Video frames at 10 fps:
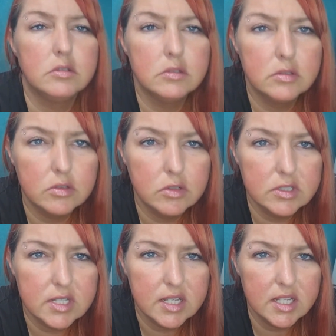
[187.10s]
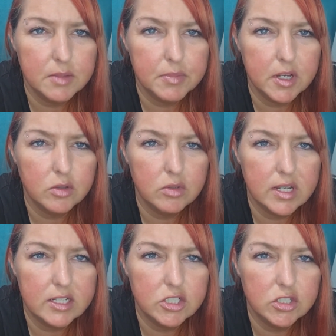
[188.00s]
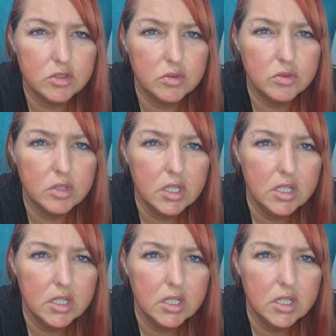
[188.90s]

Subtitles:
it looks like it, but I don't actually know.